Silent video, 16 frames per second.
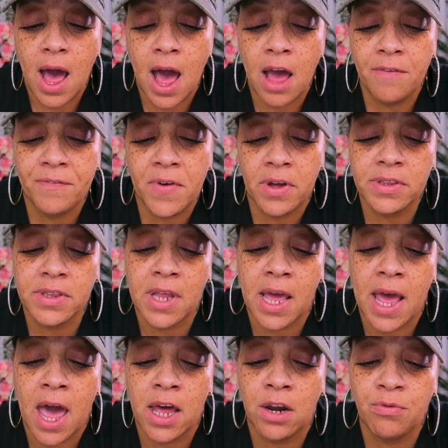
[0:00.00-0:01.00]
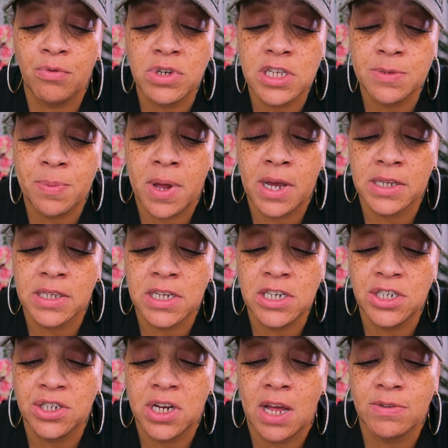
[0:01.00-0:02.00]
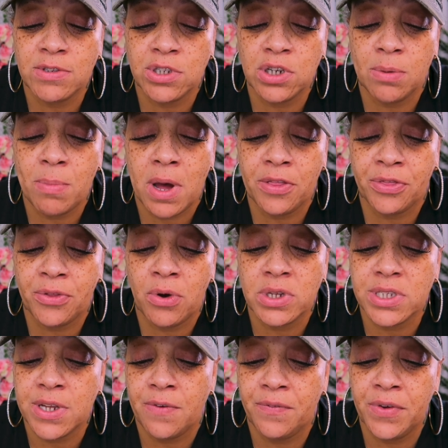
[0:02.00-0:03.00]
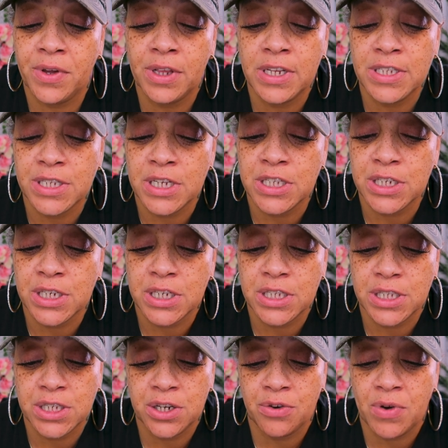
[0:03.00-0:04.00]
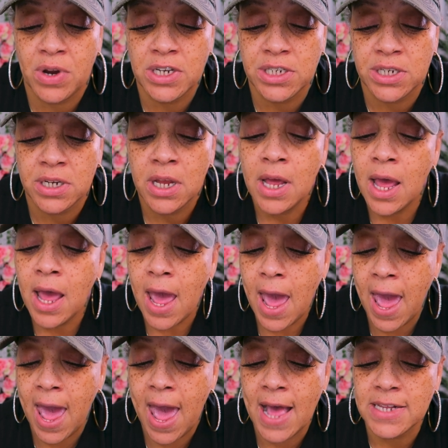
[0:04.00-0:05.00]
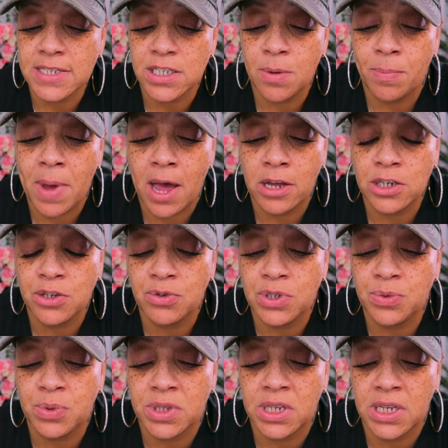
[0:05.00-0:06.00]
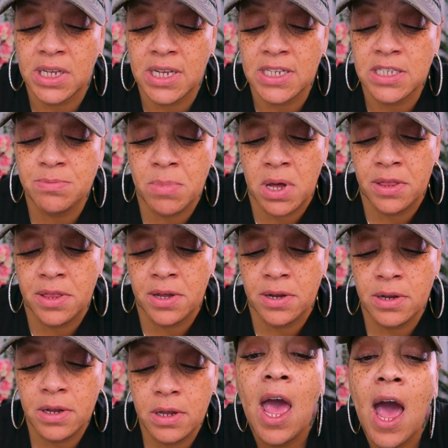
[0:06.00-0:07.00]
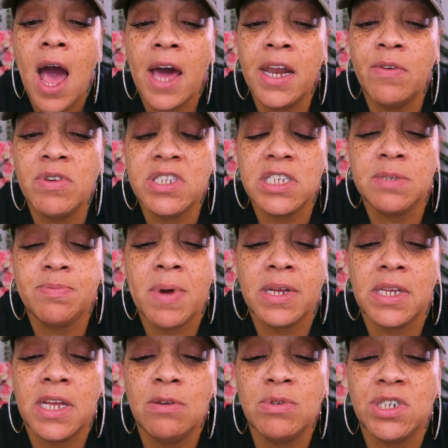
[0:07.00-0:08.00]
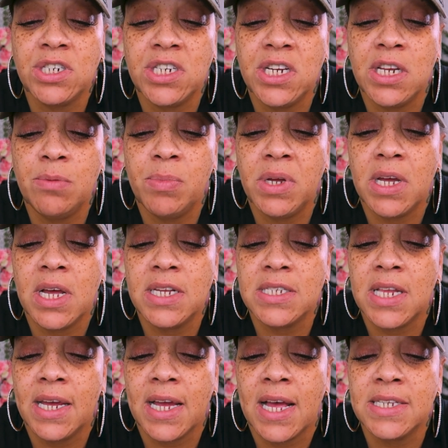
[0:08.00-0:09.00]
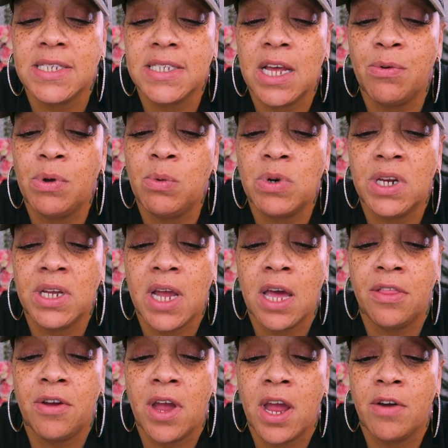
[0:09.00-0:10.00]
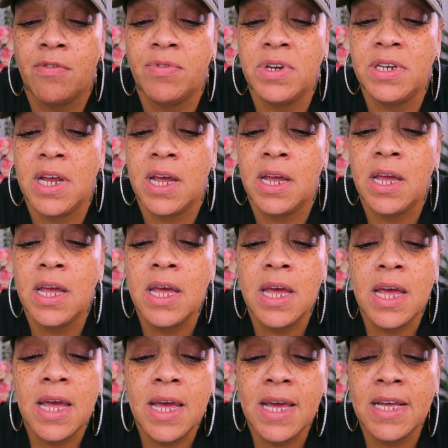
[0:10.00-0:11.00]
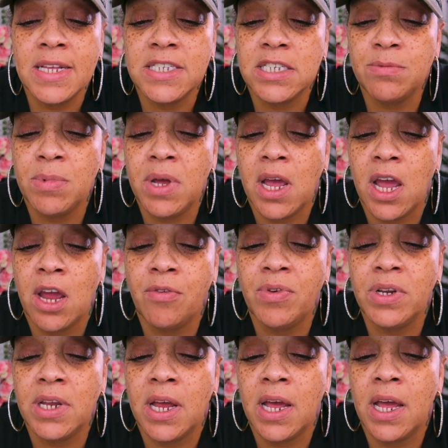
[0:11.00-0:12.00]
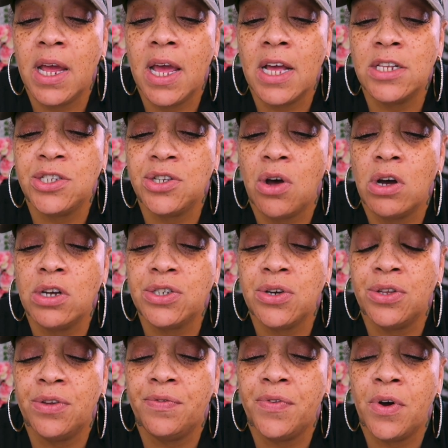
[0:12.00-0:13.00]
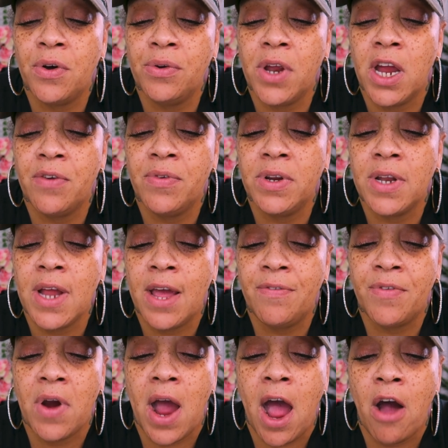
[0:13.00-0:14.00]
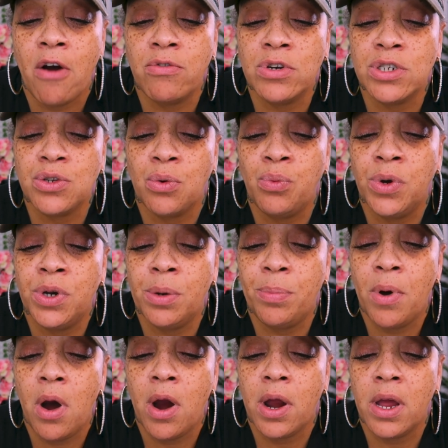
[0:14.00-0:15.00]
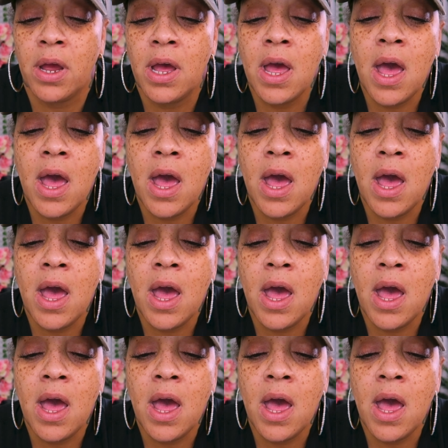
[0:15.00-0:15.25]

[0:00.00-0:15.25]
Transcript: I felt that out of respect, he should have took my thoughts and feelings into consideration and had some boundaries with the kid's mother. I never suspected he was cheating because like I said, we were together every day intimate every day, and talked on the phone every night for hours when apart.